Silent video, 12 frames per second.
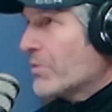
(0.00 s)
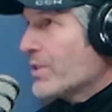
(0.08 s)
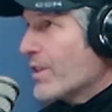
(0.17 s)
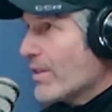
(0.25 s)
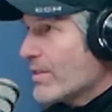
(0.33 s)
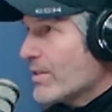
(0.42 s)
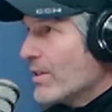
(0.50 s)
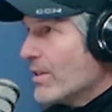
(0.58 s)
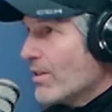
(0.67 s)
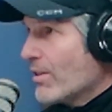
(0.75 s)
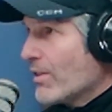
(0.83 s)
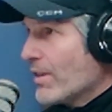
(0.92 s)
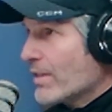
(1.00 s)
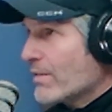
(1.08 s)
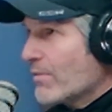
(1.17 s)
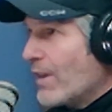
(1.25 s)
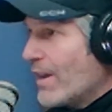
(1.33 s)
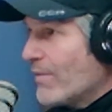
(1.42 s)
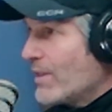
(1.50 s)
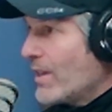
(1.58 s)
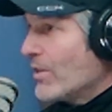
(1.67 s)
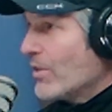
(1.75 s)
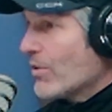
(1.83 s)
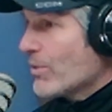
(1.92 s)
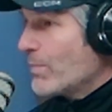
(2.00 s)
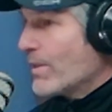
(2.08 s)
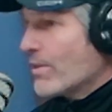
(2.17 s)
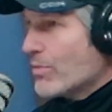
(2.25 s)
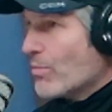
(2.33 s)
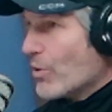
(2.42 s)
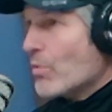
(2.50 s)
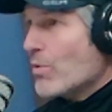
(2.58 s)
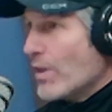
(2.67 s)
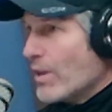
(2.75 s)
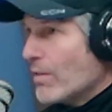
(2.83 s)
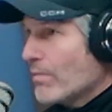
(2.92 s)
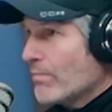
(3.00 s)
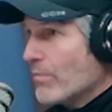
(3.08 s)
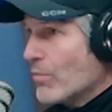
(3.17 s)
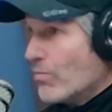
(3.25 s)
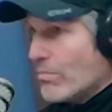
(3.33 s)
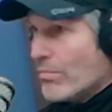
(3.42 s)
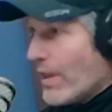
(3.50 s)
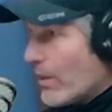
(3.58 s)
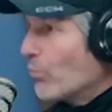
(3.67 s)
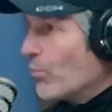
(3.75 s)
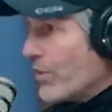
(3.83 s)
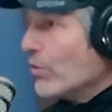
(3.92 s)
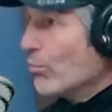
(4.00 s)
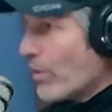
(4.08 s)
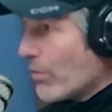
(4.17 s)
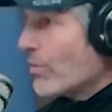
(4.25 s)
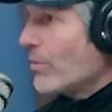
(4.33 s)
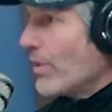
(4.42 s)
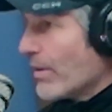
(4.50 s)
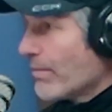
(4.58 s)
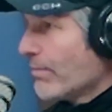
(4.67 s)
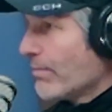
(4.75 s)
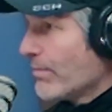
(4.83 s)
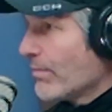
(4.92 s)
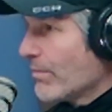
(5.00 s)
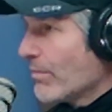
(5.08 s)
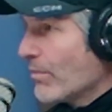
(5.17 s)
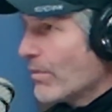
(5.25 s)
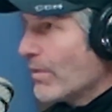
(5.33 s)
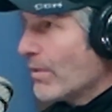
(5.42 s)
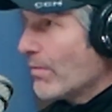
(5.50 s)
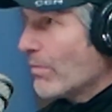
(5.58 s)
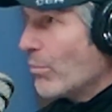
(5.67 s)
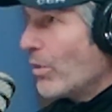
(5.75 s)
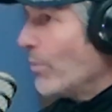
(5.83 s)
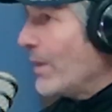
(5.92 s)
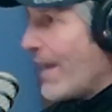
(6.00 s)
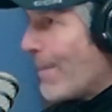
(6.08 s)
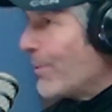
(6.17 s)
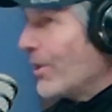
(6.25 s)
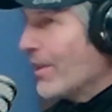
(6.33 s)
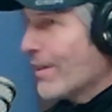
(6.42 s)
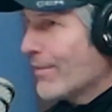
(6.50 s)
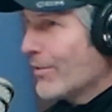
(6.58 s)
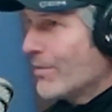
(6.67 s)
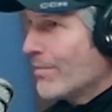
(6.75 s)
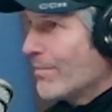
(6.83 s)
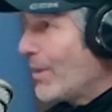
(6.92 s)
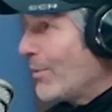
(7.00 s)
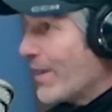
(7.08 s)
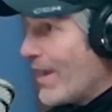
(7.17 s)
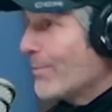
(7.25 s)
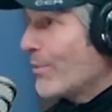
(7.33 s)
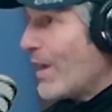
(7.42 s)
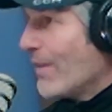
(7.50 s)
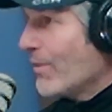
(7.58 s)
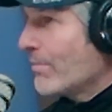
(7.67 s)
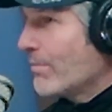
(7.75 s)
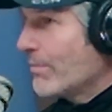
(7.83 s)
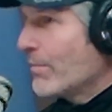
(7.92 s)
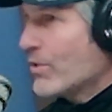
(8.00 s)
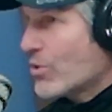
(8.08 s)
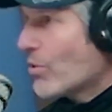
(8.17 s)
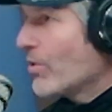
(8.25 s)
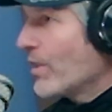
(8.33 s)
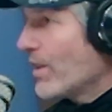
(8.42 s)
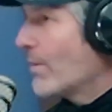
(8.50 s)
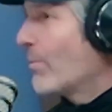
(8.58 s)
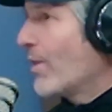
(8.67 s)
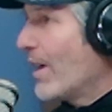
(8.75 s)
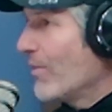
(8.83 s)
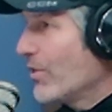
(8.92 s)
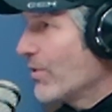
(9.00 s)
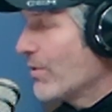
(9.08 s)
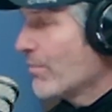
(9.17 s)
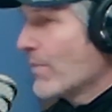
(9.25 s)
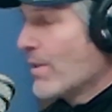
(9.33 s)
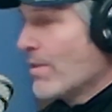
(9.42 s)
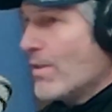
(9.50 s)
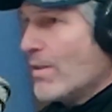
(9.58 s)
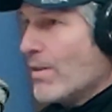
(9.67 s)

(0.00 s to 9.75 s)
be interesting to see here in the next five, ten years because recruiting, like real recruiting, will be happening public and private, but certainly at the private, you're